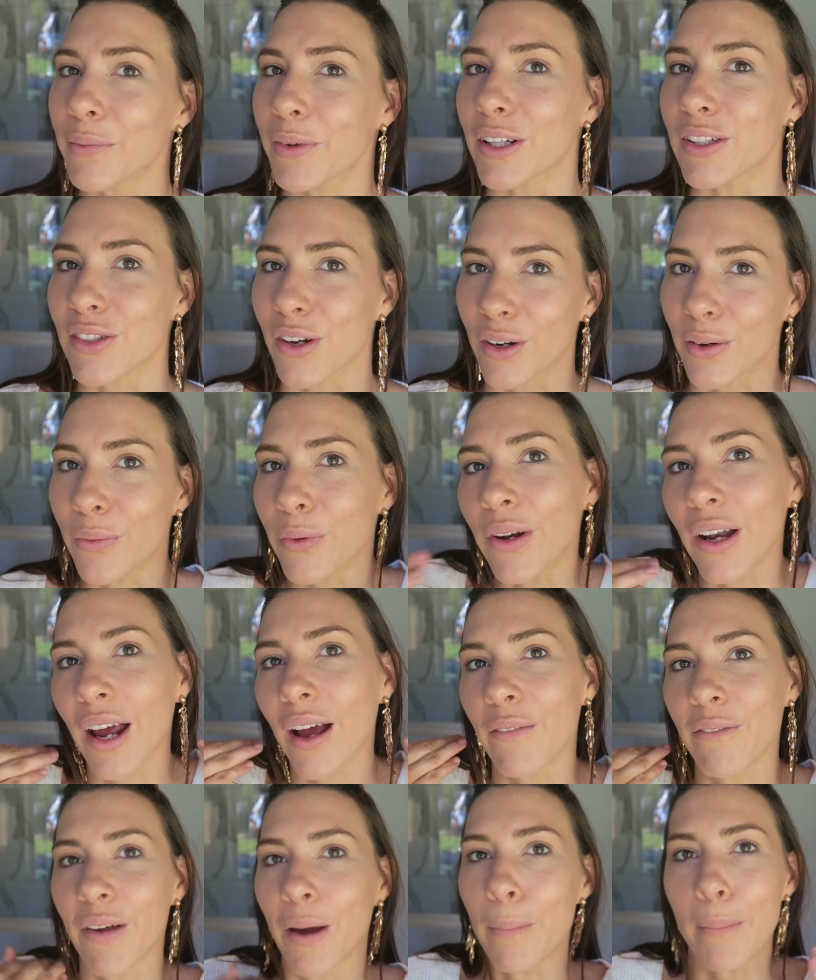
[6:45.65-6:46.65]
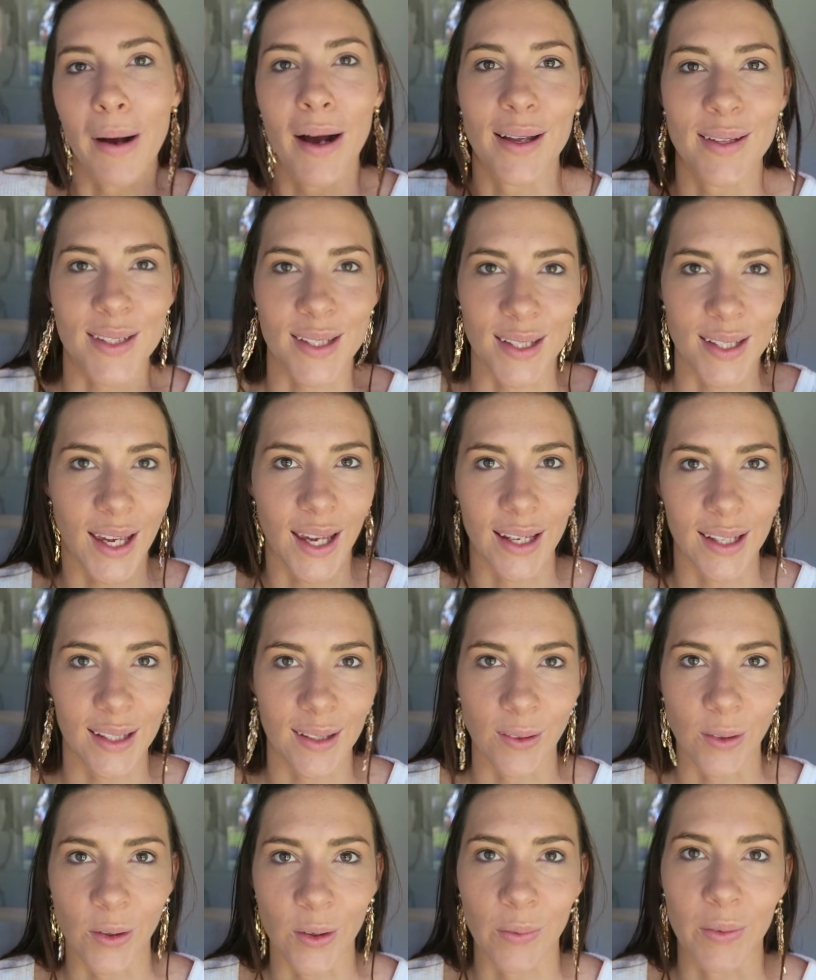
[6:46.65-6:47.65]
We don't want to have that masky cakey
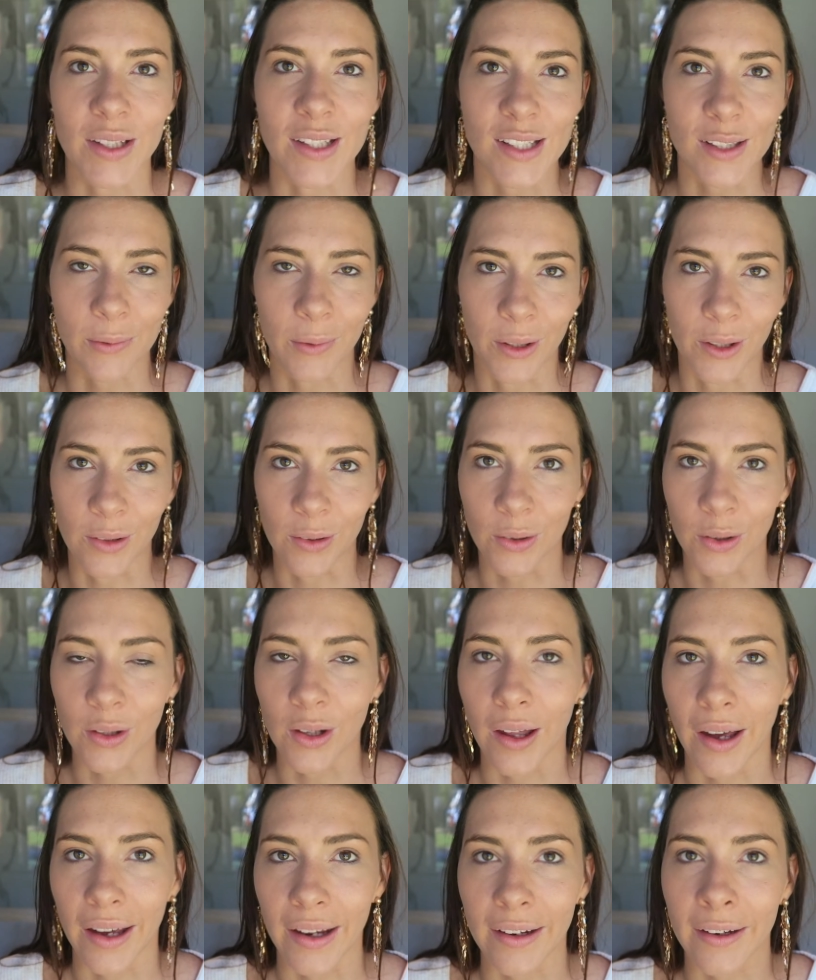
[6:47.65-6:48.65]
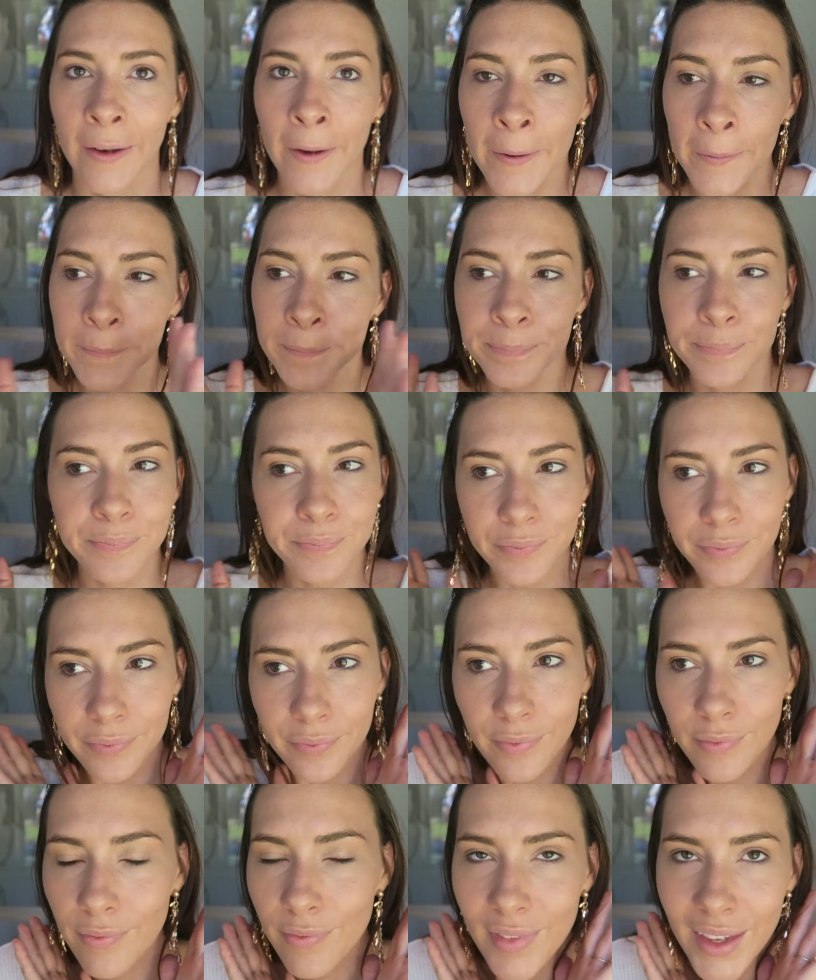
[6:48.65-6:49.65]
look, we just want to look like
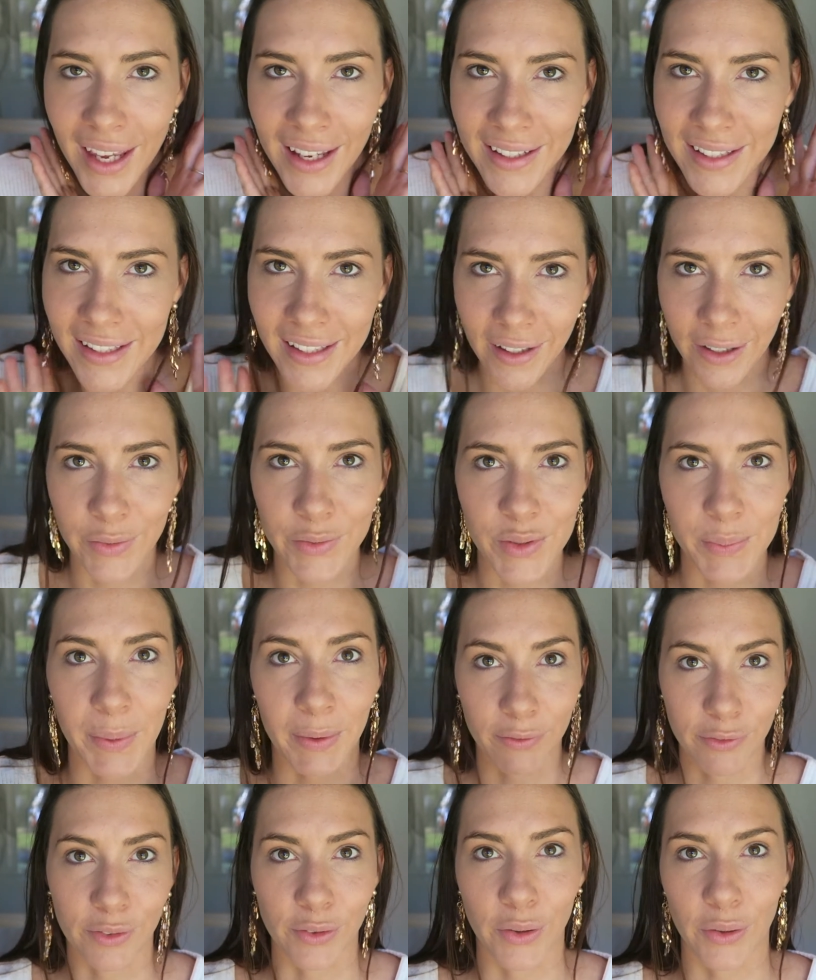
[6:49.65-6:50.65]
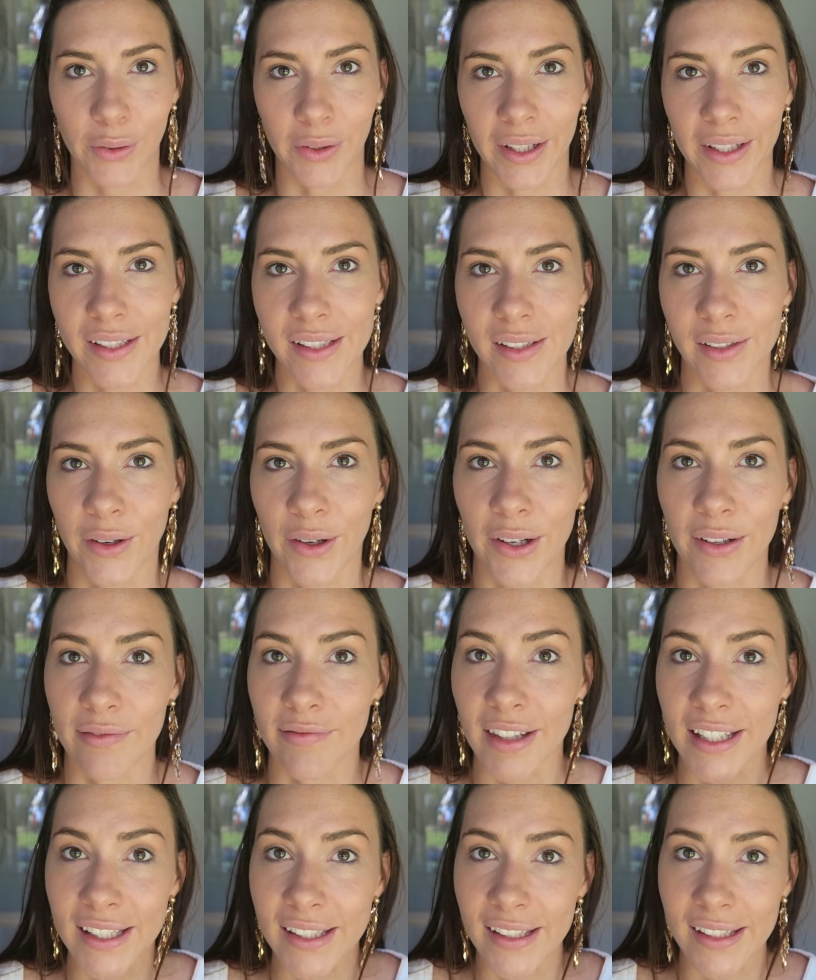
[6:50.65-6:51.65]
ourselves but flawless. So
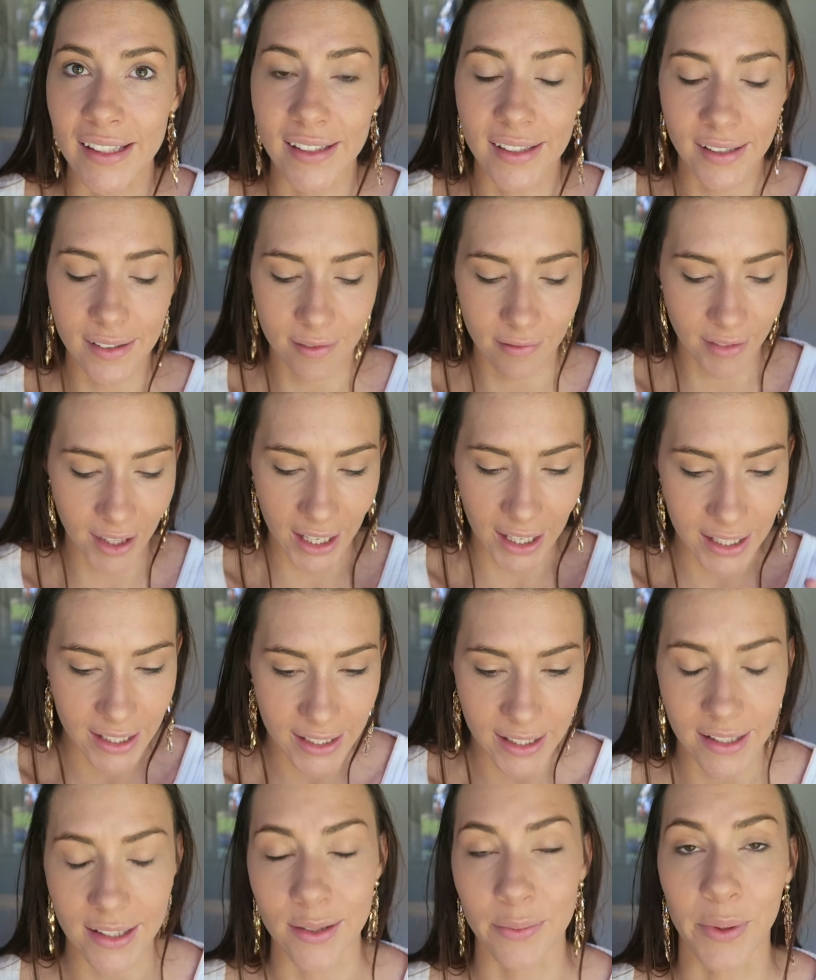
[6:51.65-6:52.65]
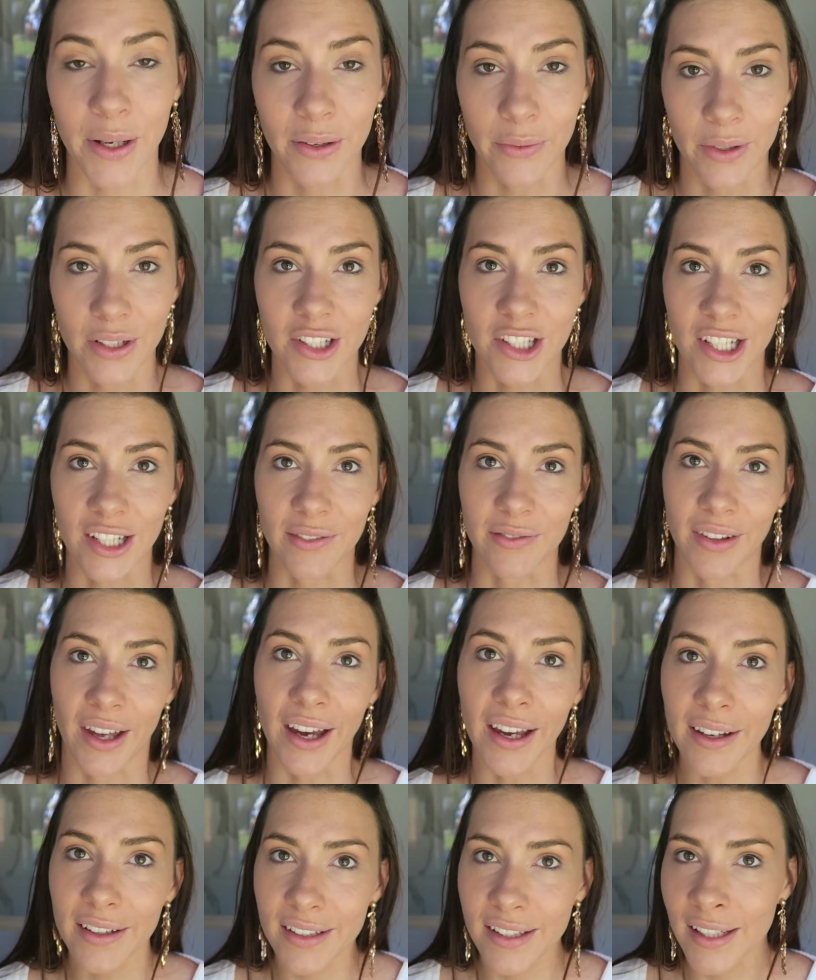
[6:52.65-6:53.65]
this is the easiest way to achieve
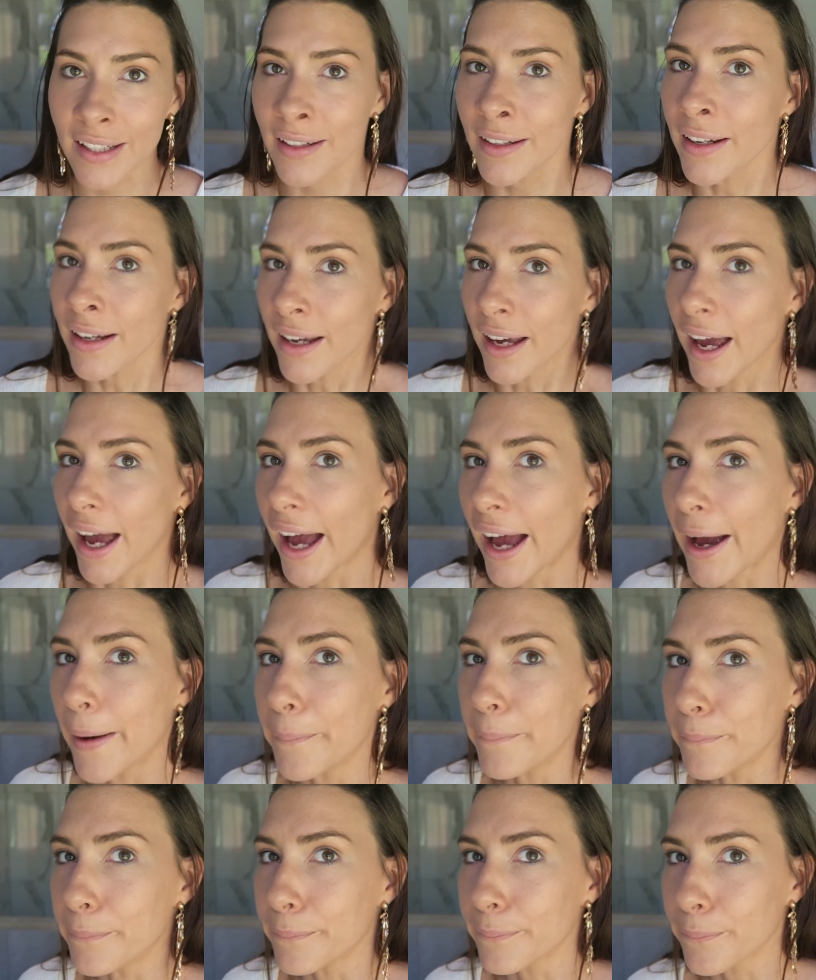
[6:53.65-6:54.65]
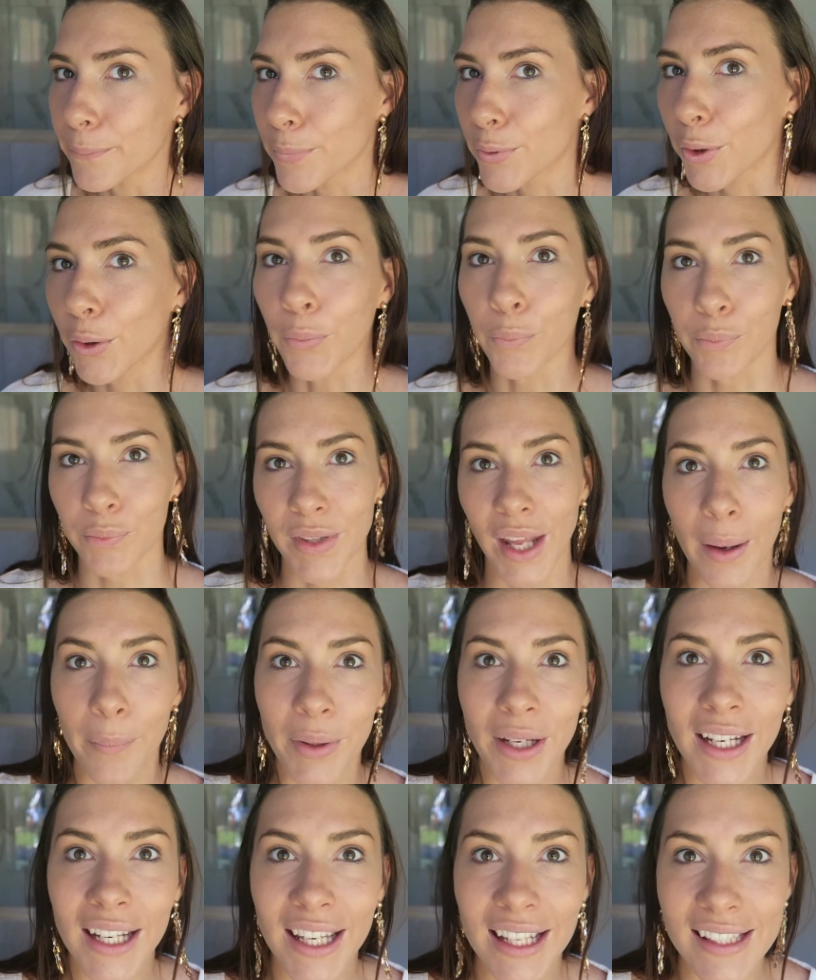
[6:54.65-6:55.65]
that. Cool, now I'm
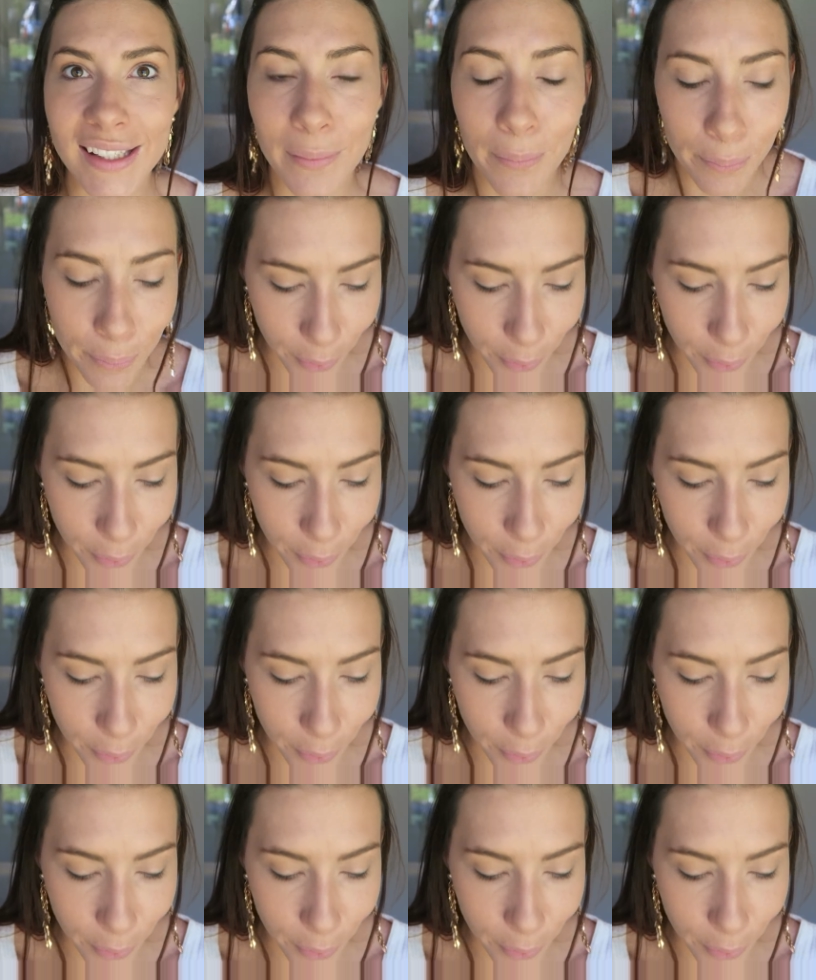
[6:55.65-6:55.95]
gonna get some